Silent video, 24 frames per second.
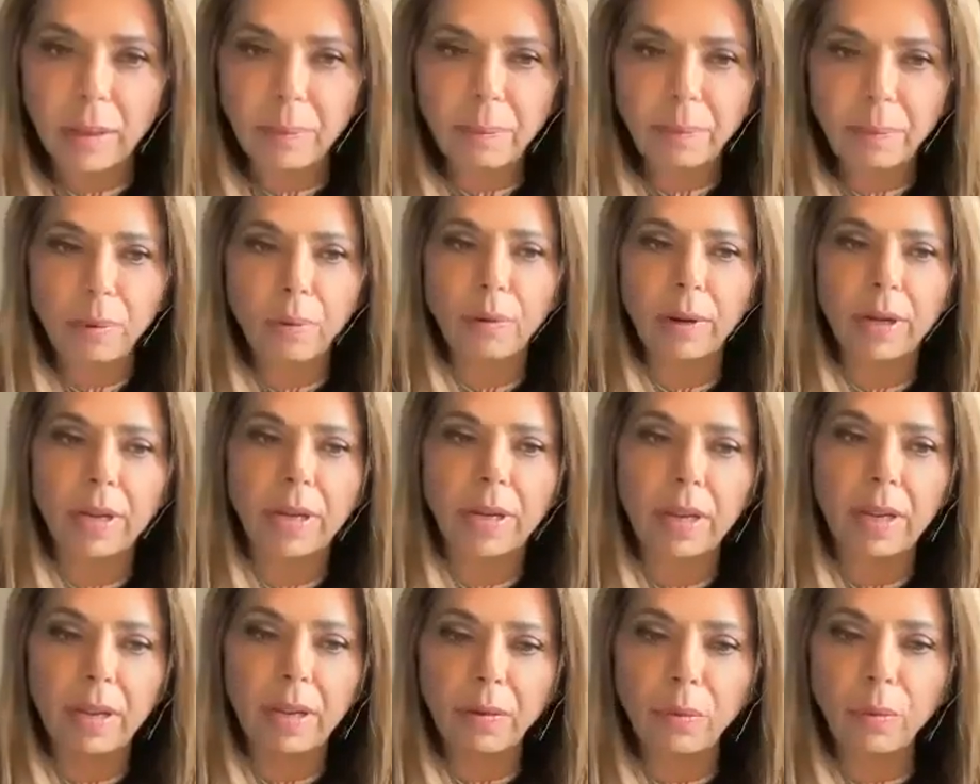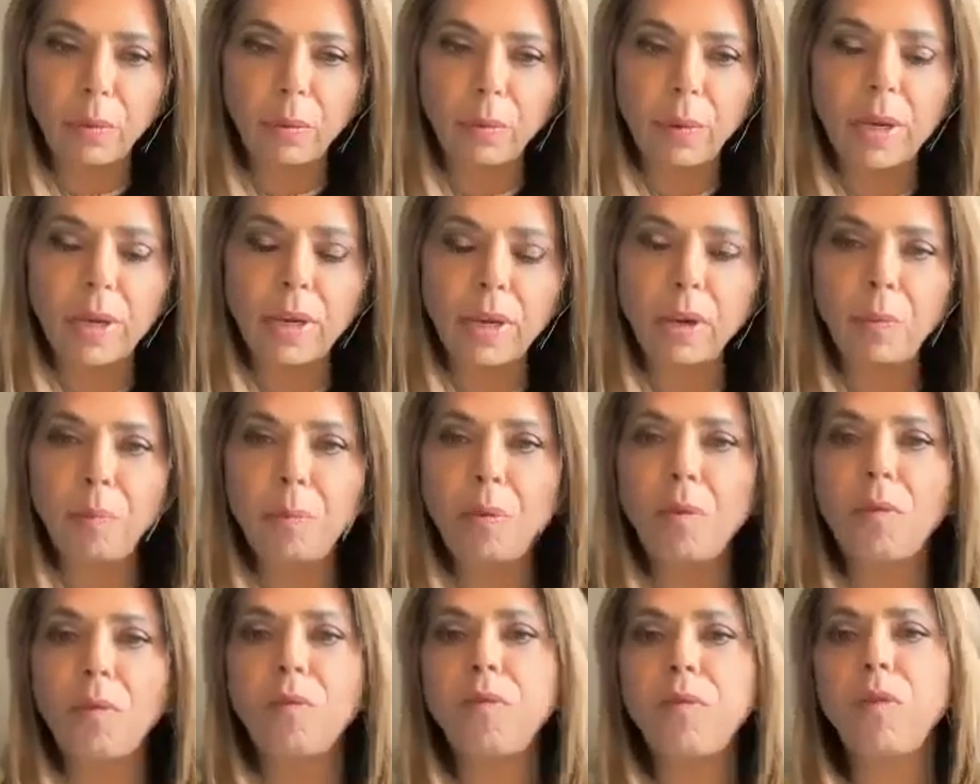that point, when you
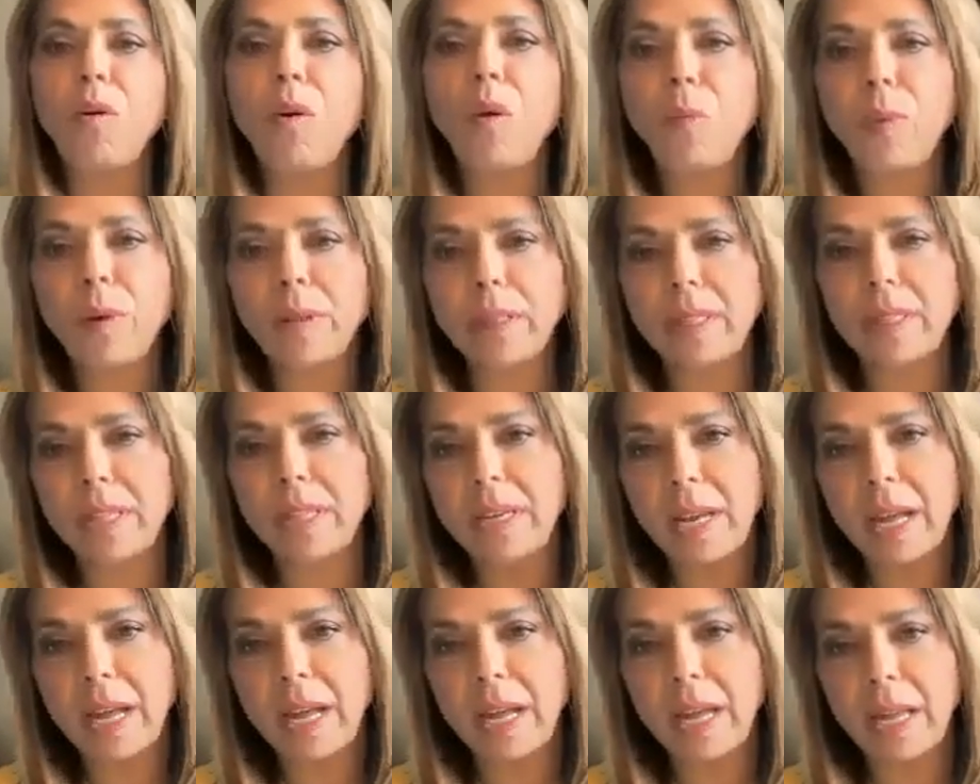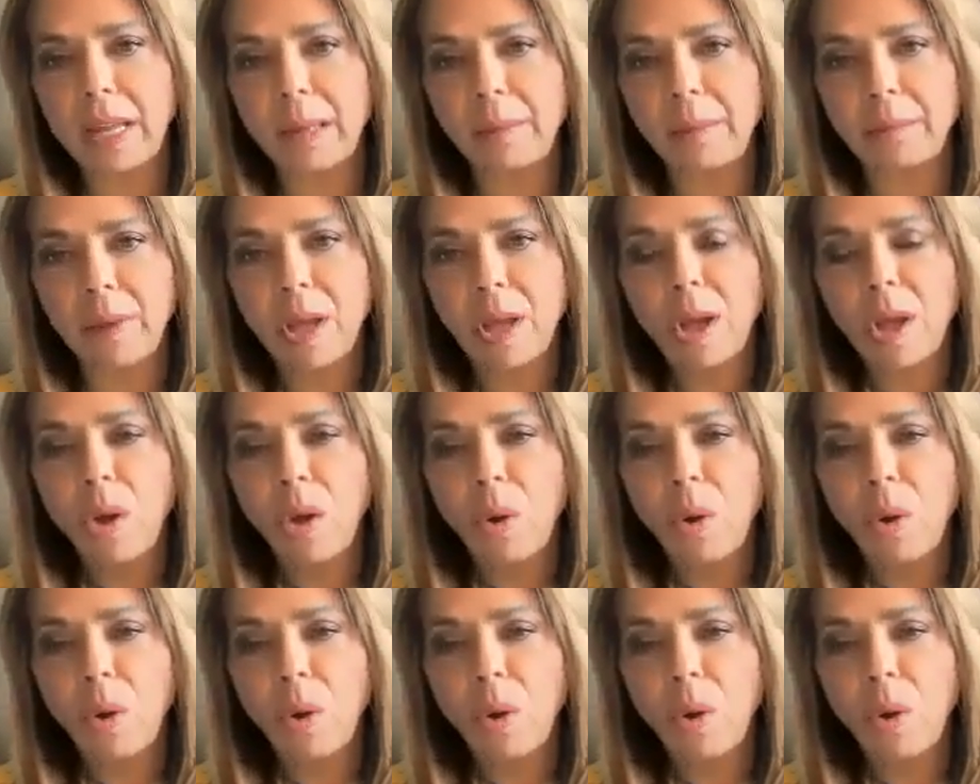put forward the name,